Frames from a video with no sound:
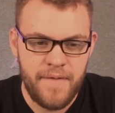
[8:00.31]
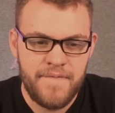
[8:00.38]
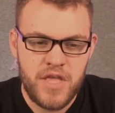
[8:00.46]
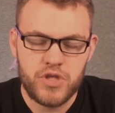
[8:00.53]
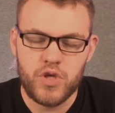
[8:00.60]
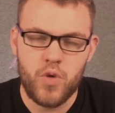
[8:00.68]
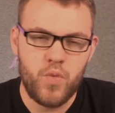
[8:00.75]

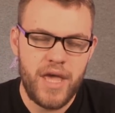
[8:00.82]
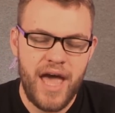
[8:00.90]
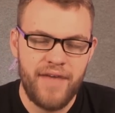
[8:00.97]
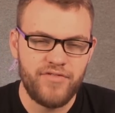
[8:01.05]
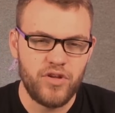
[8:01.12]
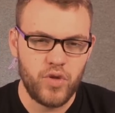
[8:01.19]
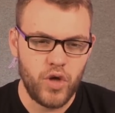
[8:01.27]
So we have
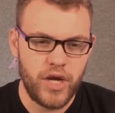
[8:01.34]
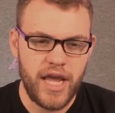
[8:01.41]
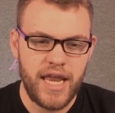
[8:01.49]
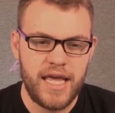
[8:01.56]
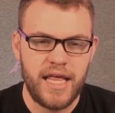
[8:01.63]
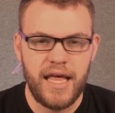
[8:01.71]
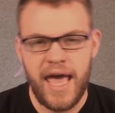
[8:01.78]
to look at
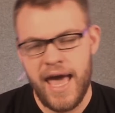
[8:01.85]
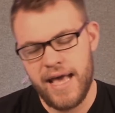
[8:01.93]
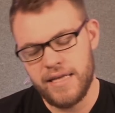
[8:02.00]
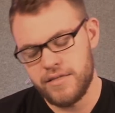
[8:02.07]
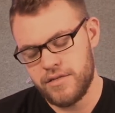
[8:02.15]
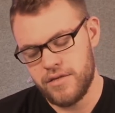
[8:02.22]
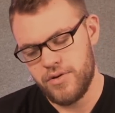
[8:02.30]
it
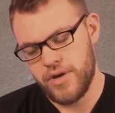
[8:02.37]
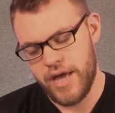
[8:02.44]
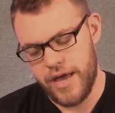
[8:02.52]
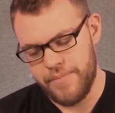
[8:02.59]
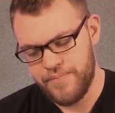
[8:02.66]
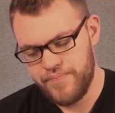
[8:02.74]
as, okay,